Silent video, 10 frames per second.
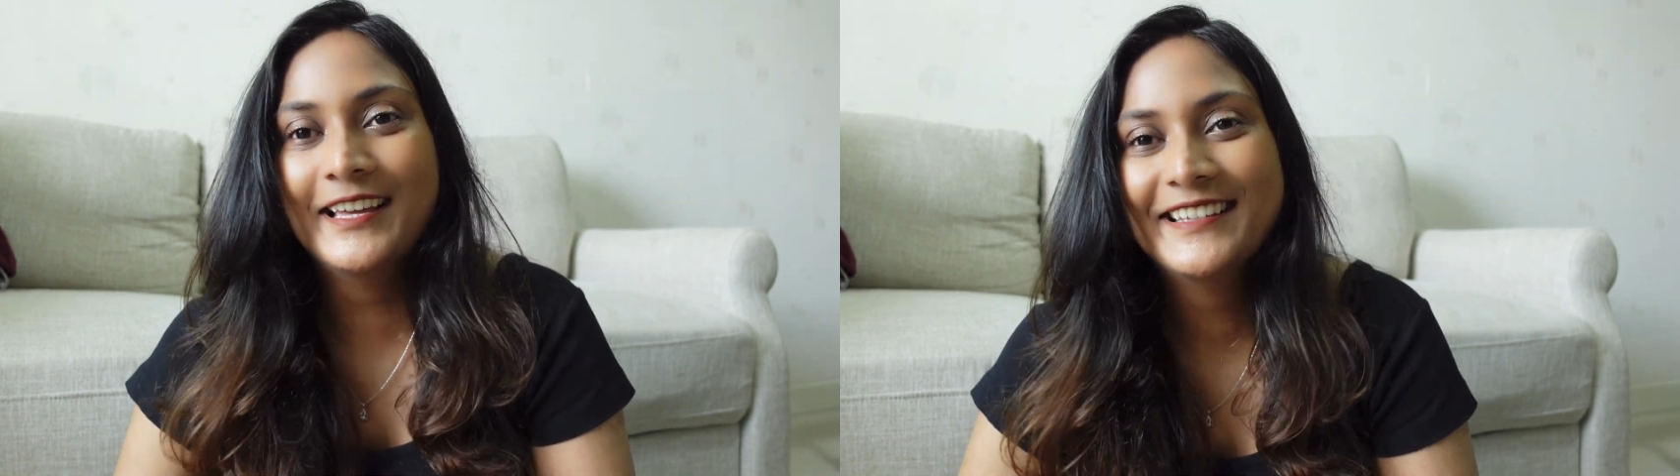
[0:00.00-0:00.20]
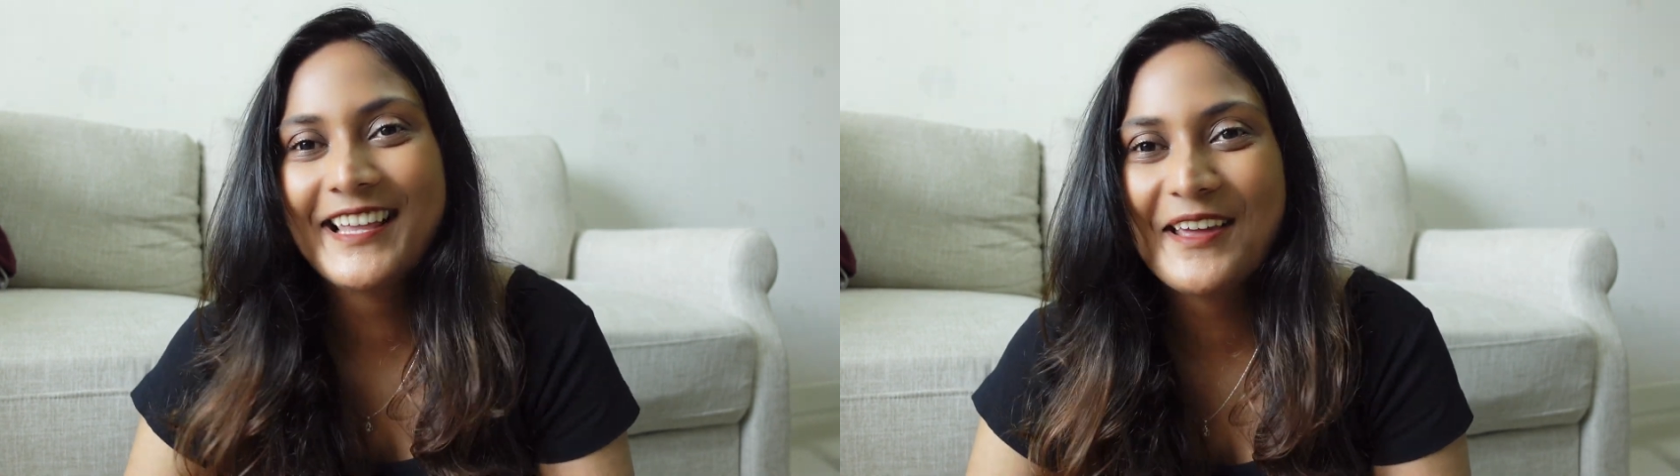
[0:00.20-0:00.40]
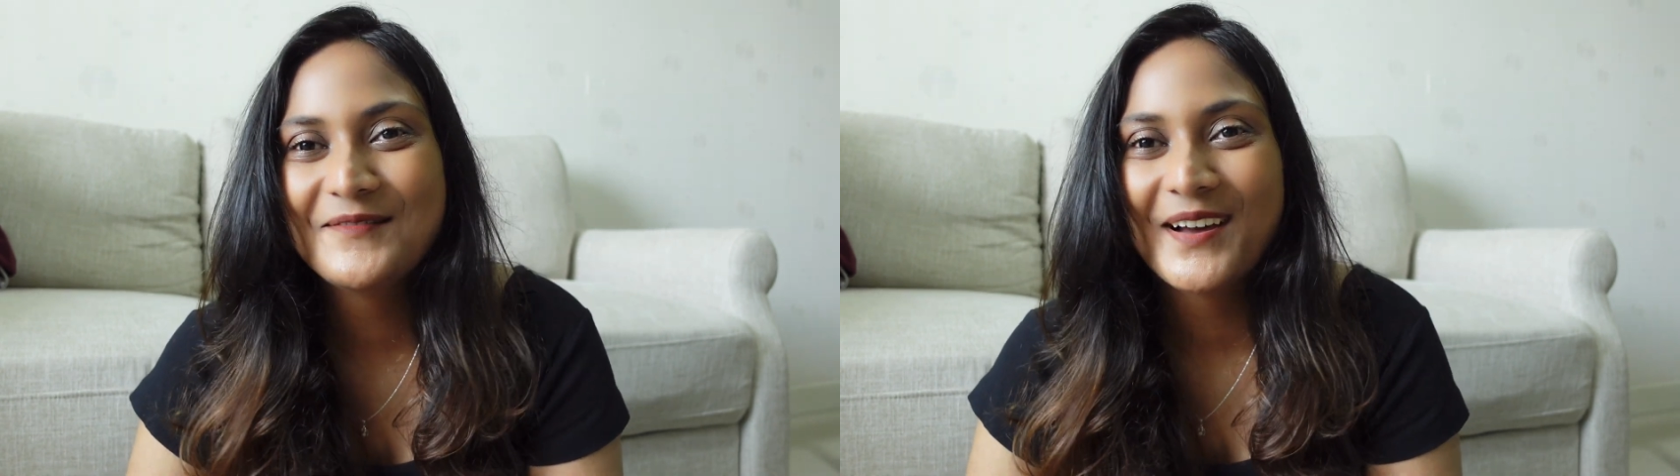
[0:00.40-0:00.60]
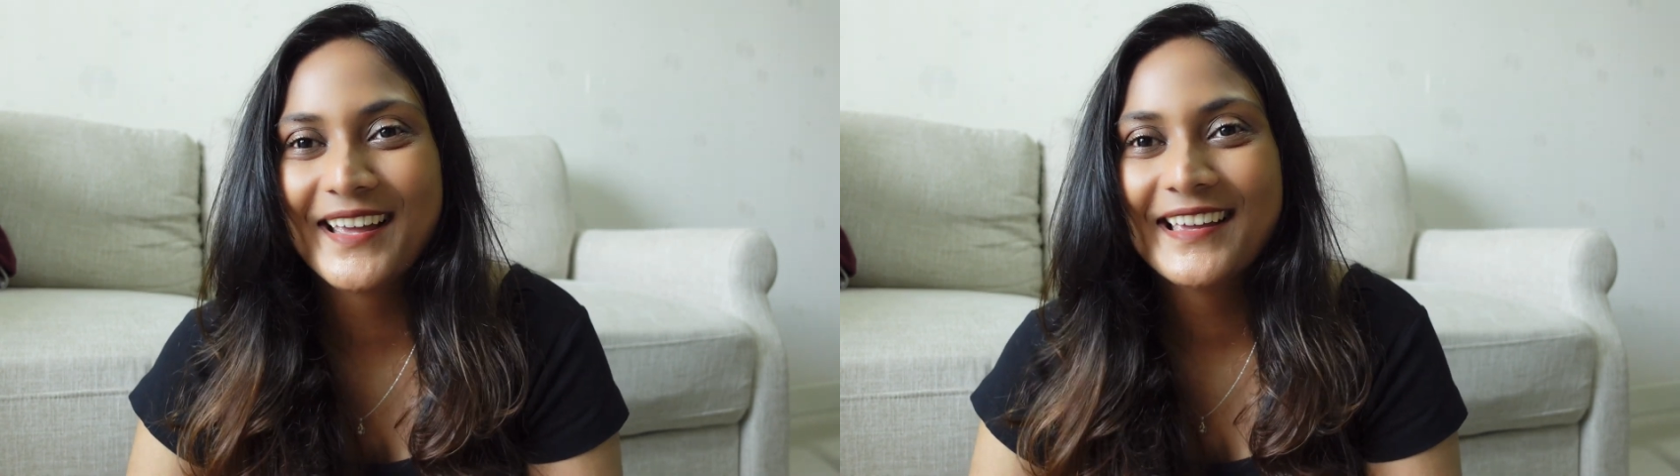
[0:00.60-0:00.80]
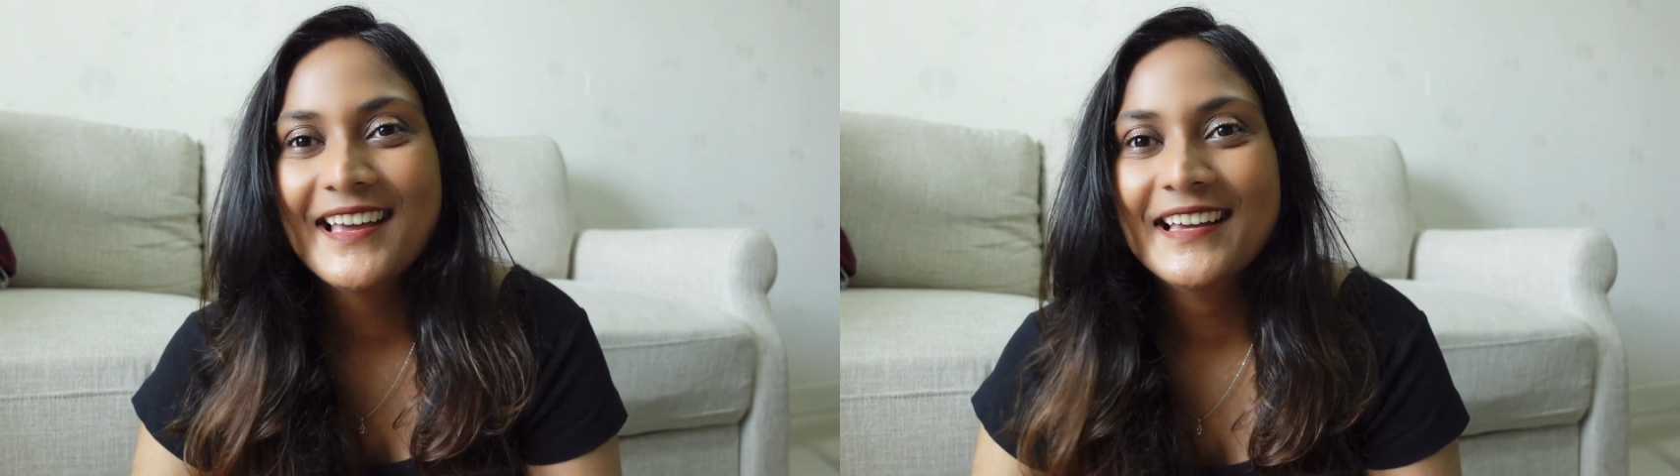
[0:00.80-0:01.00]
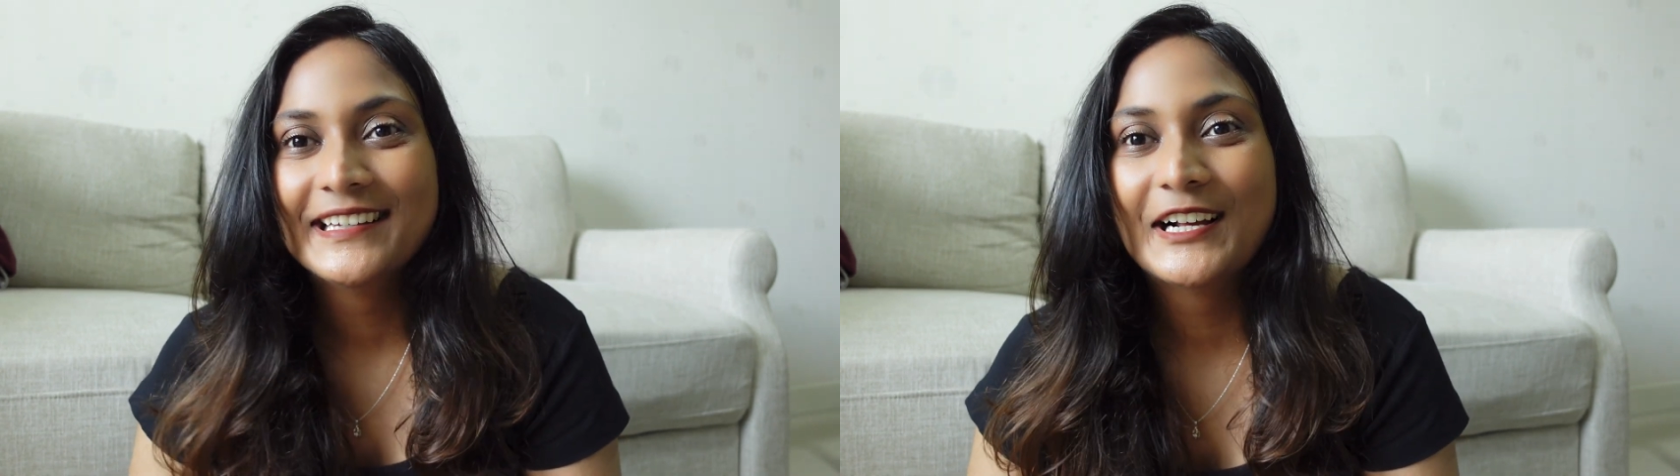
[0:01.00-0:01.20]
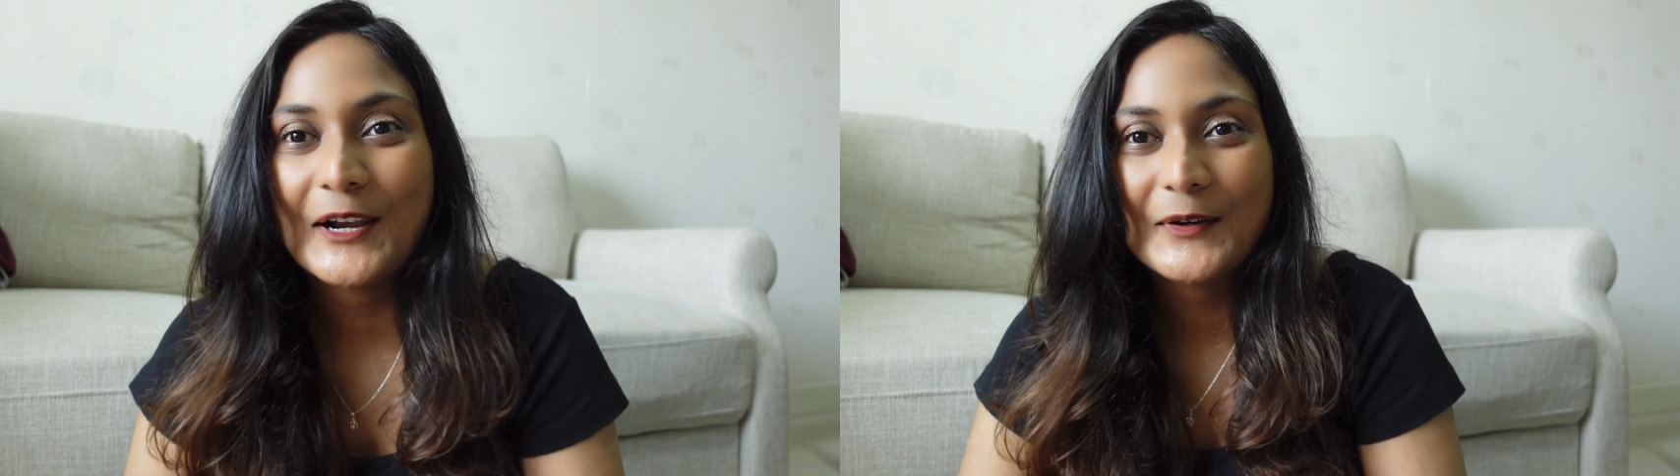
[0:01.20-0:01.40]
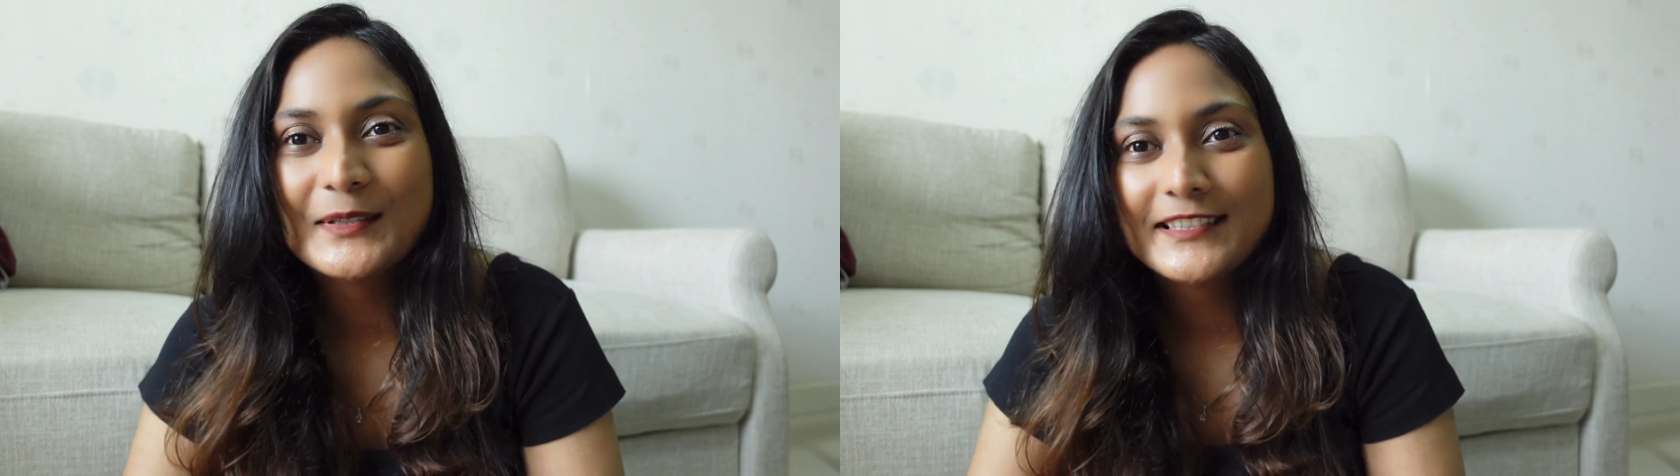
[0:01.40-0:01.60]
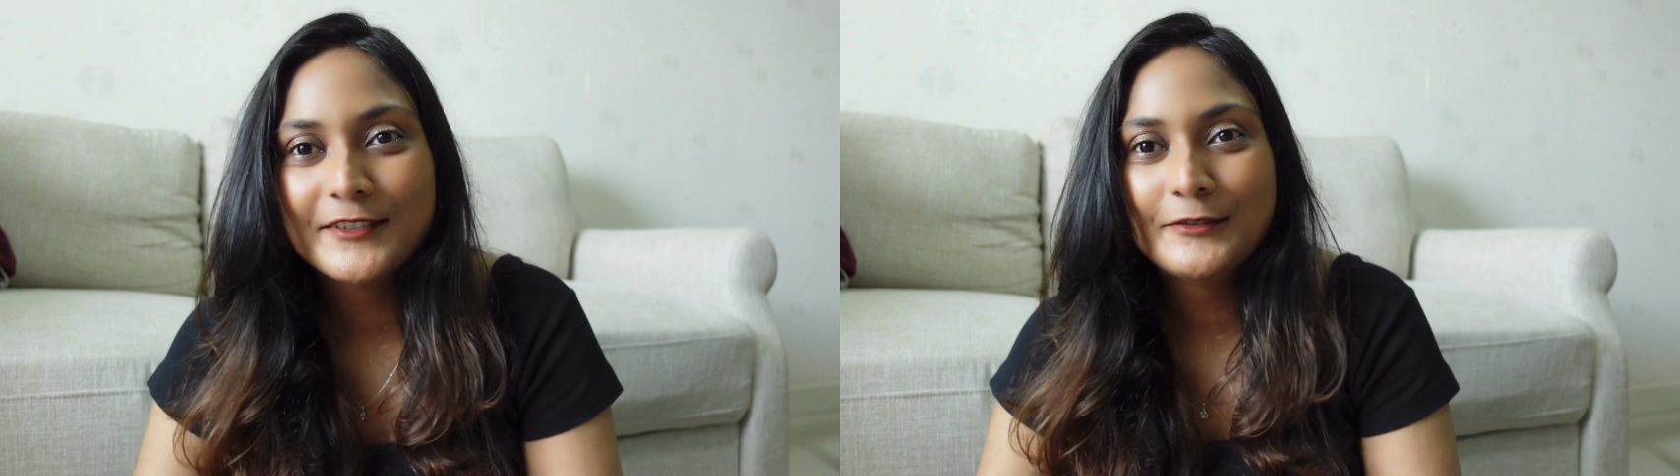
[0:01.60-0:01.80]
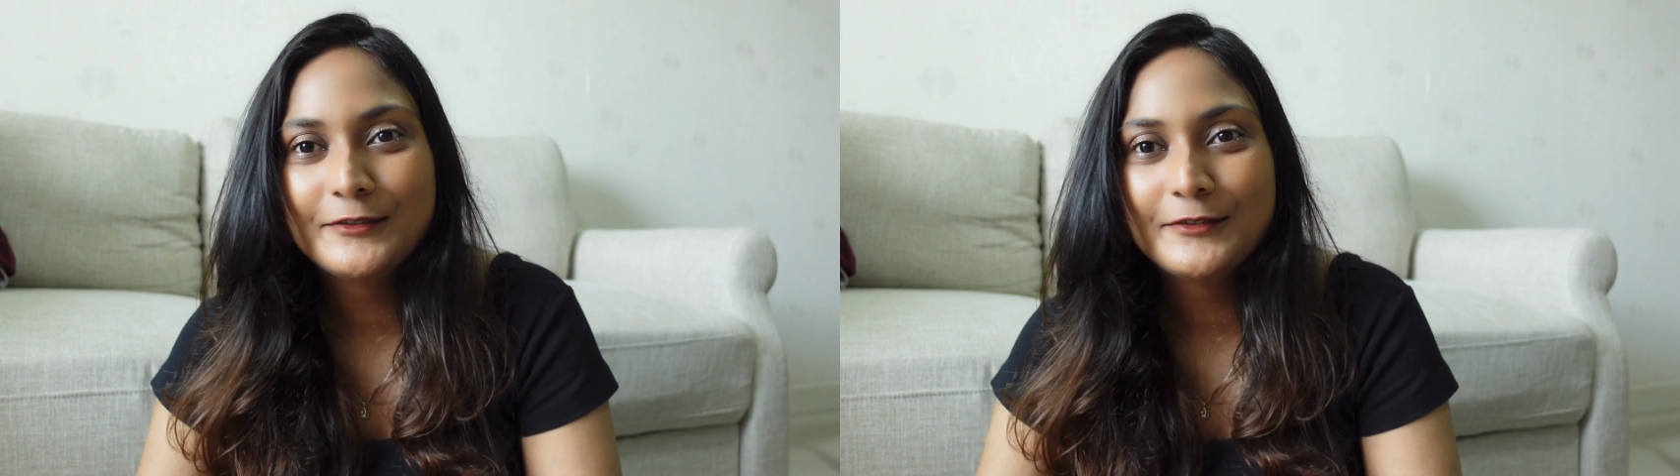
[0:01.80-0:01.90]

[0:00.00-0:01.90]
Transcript: that my clothes